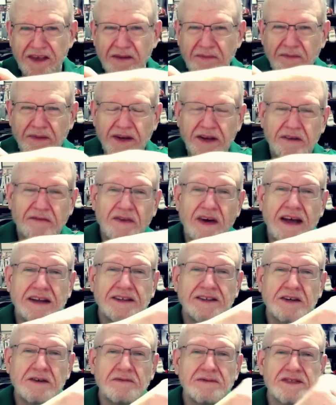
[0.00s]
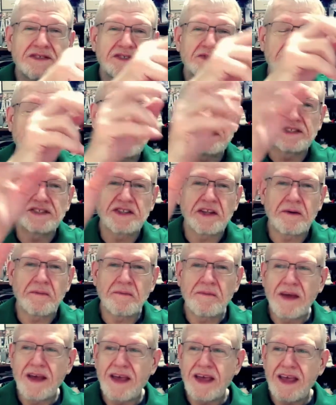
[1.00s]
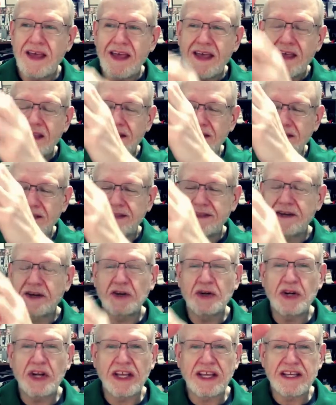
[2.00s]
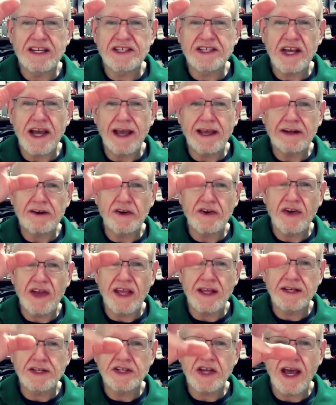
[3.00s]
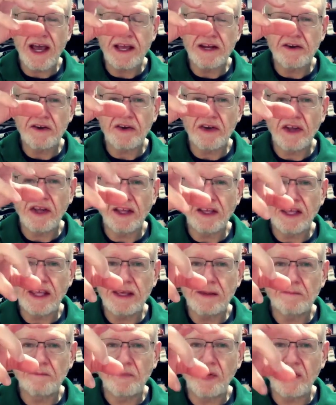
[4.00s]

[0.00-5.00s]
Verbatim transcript: But if I don't stretch them, they're going to get tighter and tighter and keep